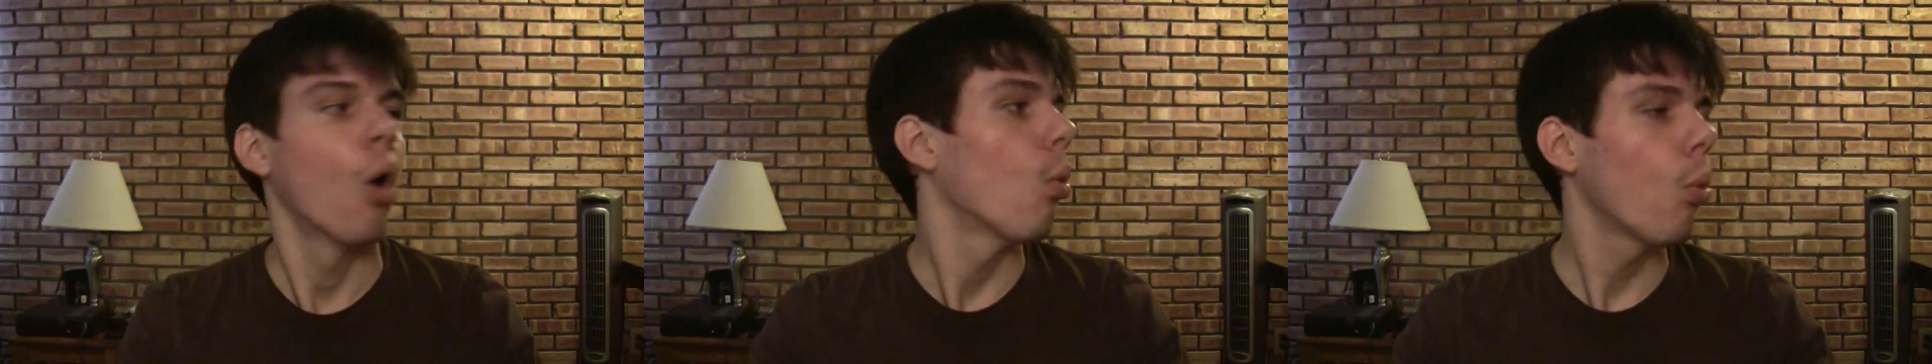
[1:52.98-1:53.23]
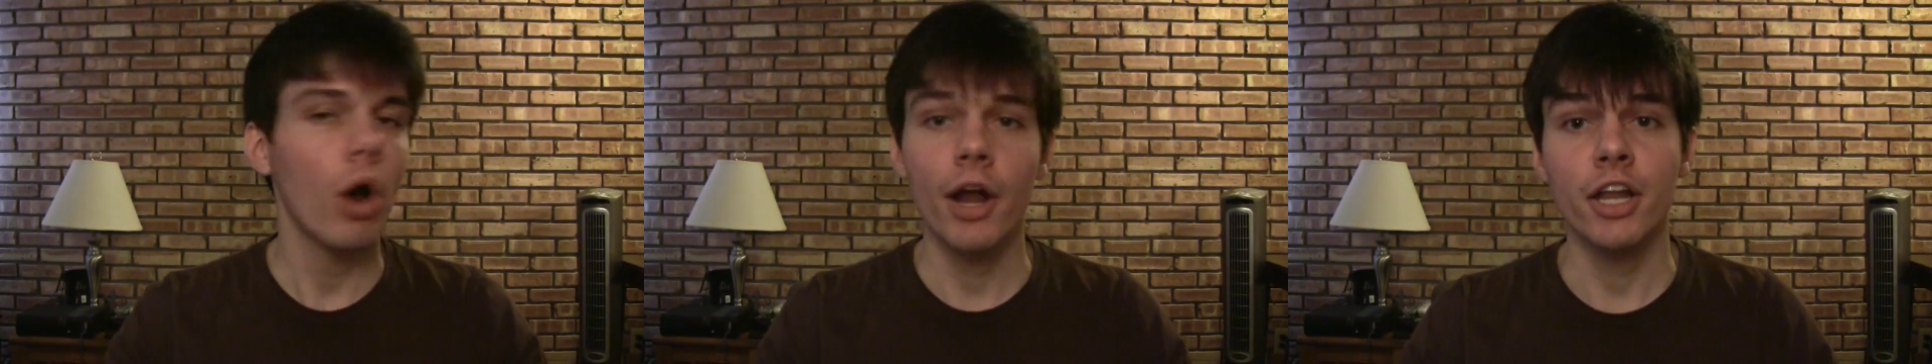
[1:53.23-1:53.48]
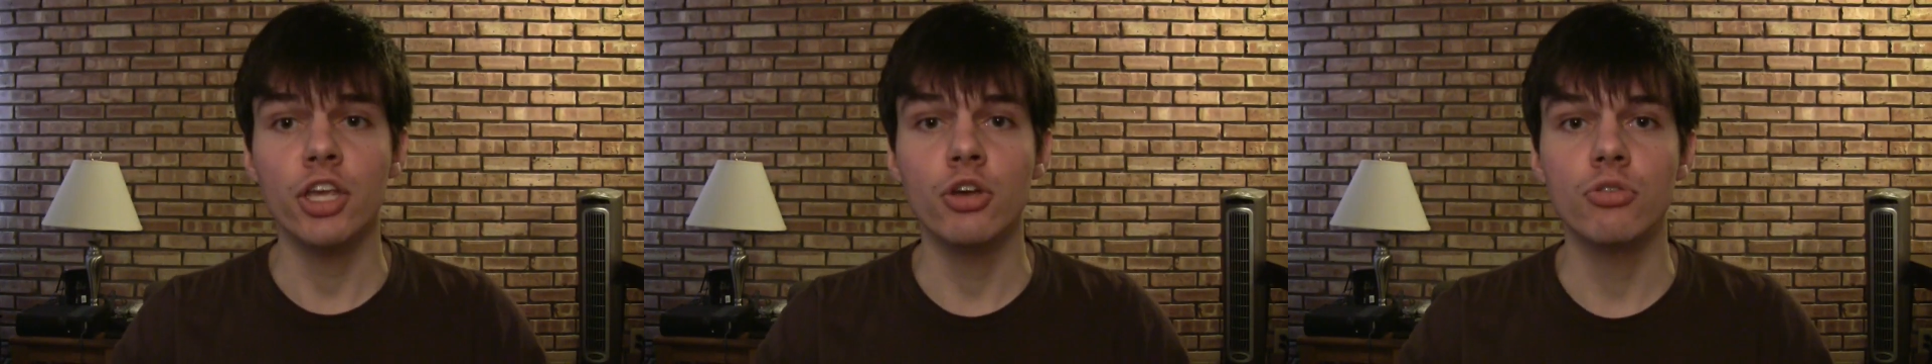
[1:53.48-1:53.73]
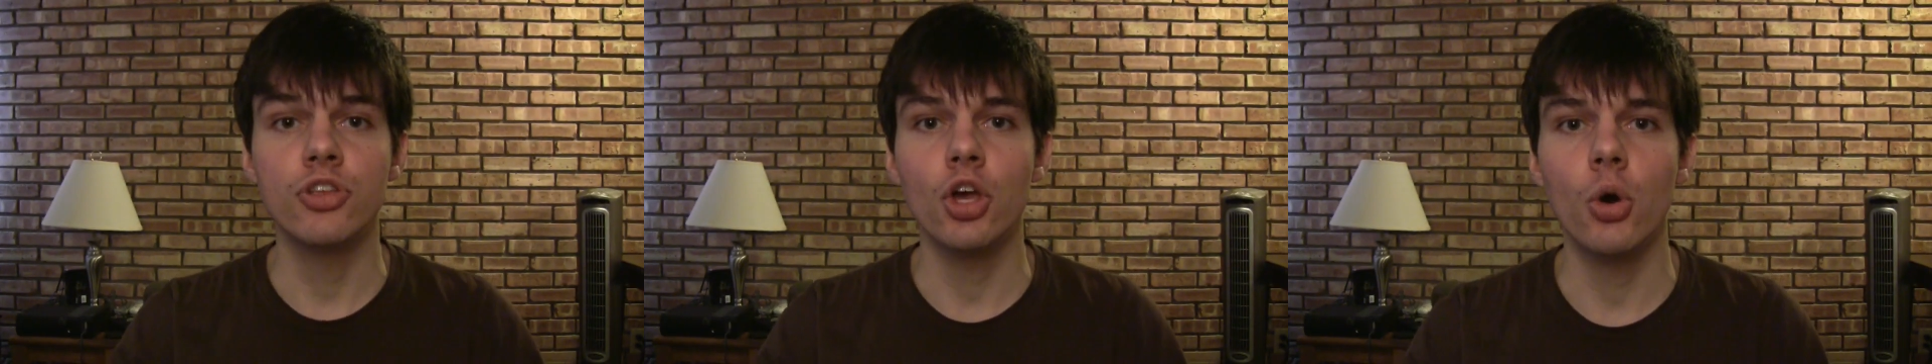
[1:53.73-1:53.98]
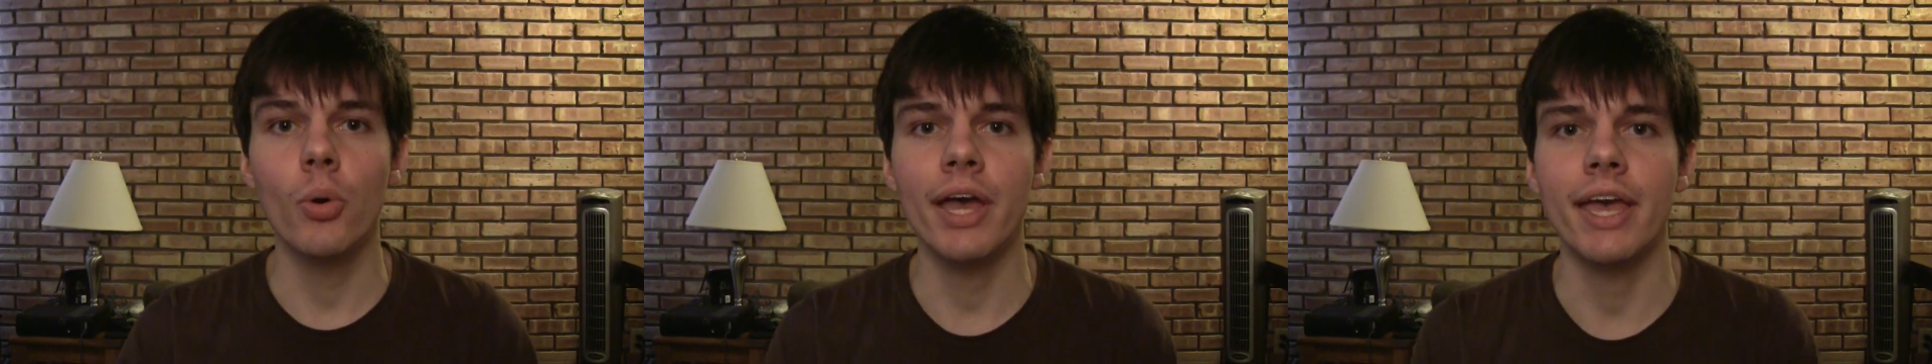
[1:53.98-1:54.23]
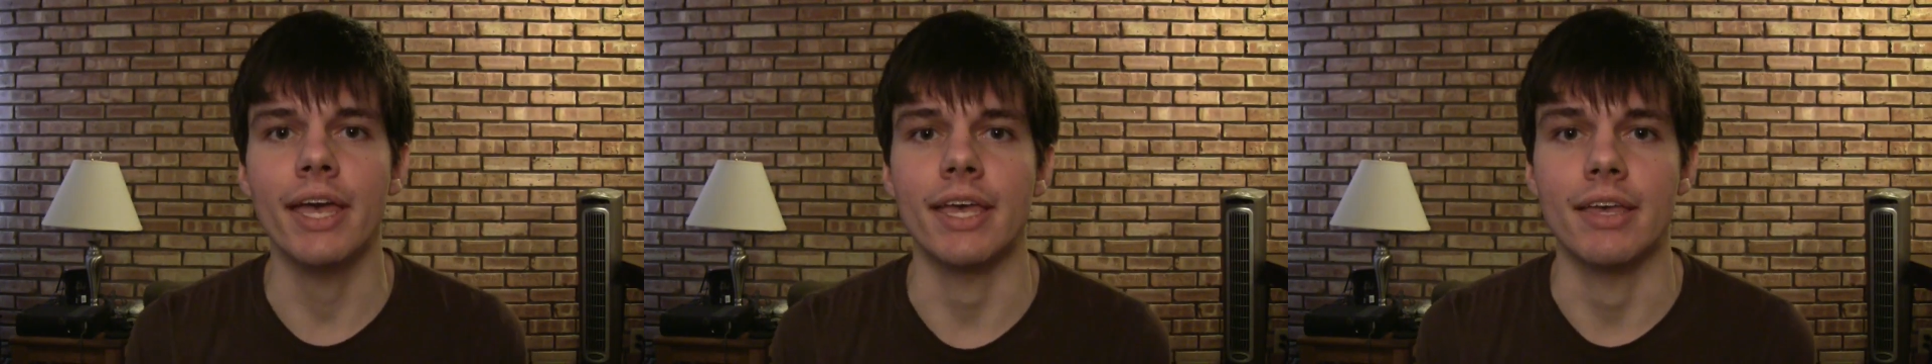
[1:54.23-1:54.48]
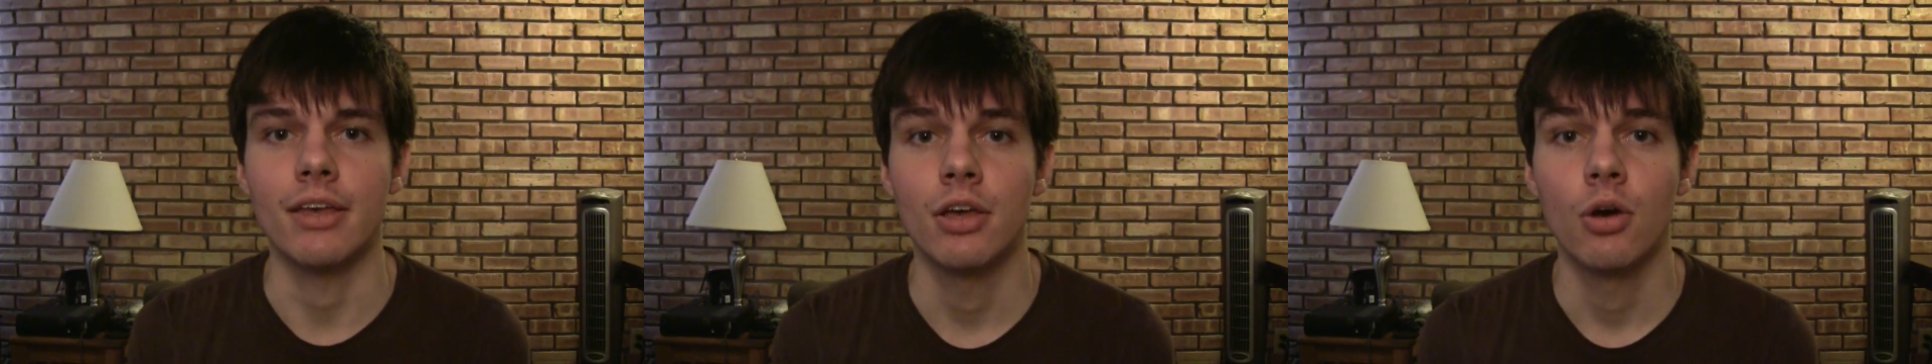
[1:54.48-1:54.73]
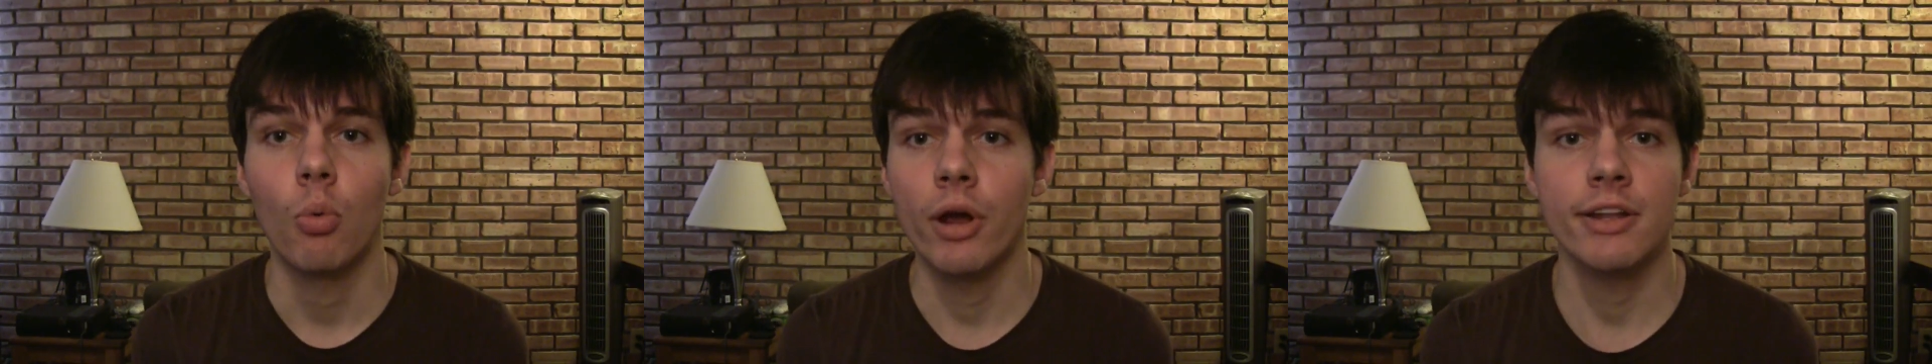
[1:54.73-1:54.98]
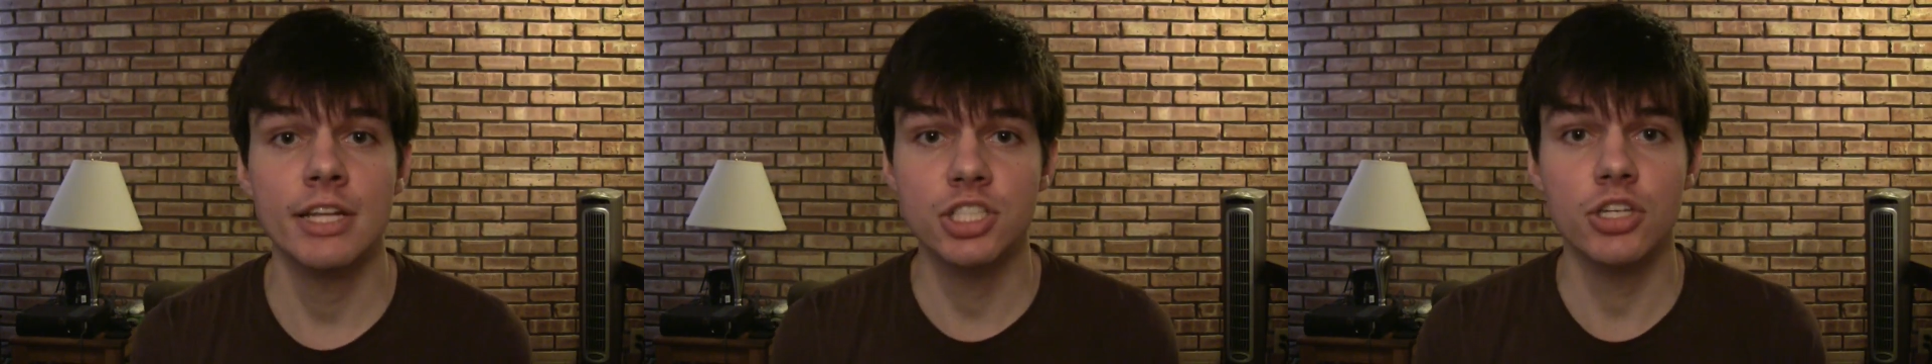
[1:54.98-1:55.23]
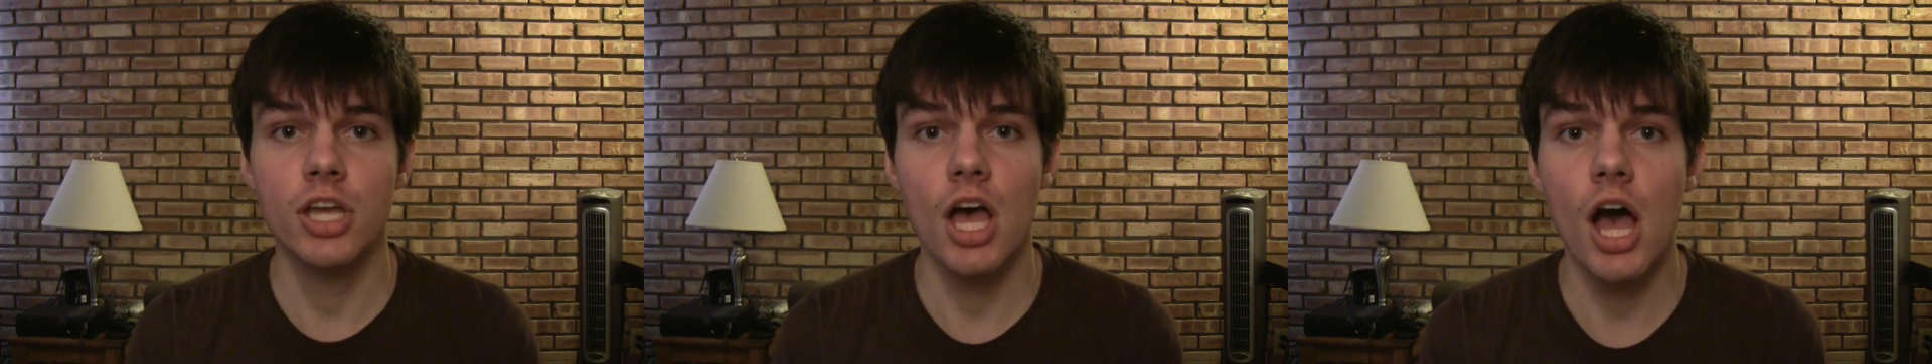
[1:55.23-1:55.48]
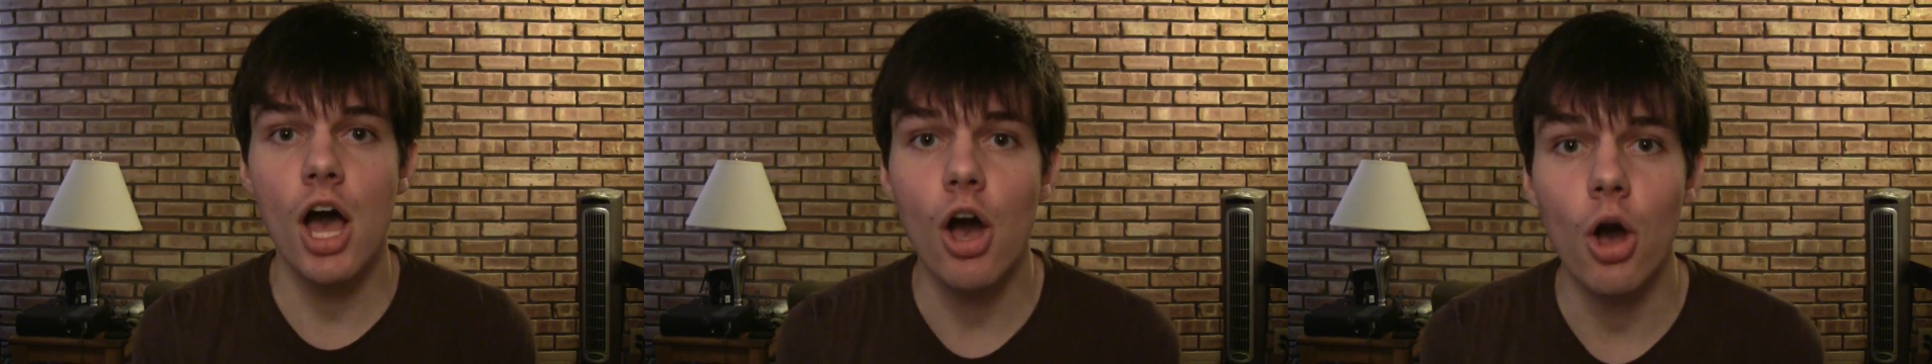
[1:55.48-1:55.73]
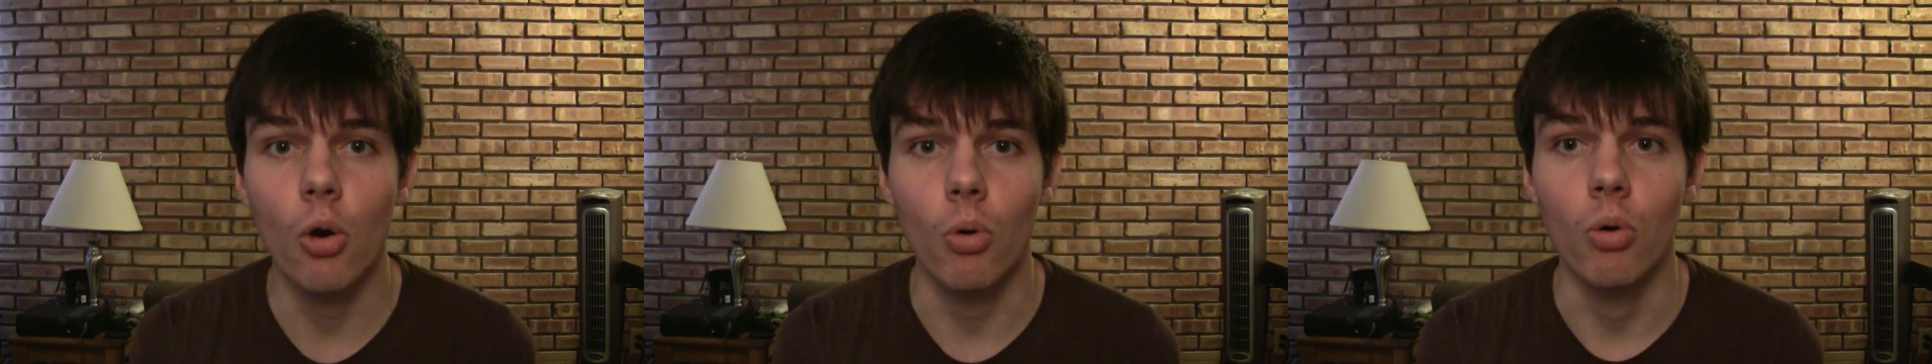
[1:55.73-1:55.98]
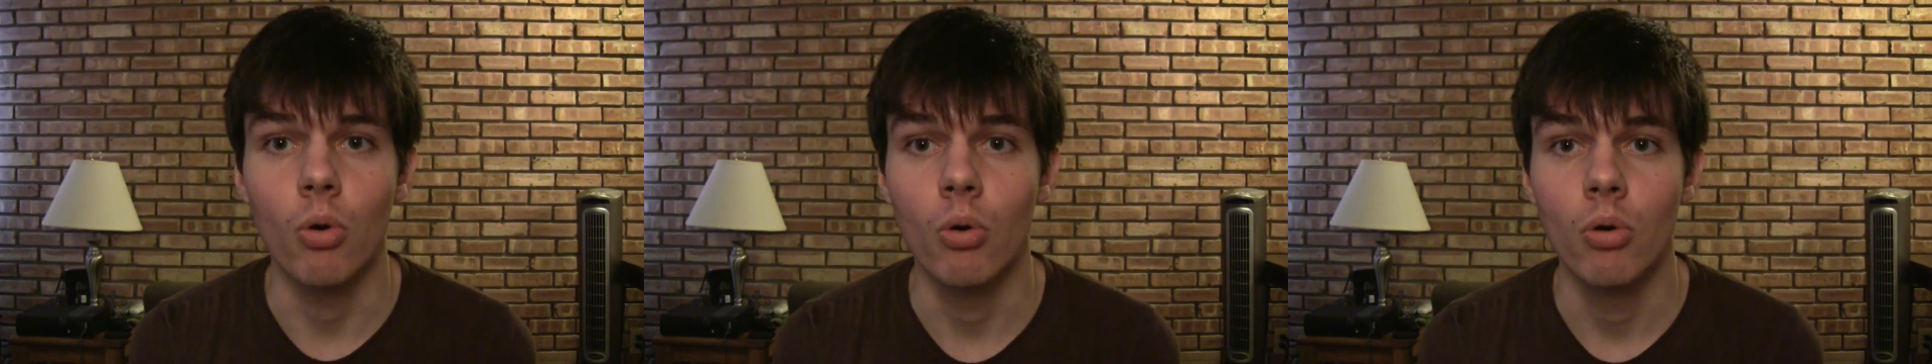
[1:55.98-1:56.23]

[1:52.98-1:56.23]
What are you doing? Where did you go?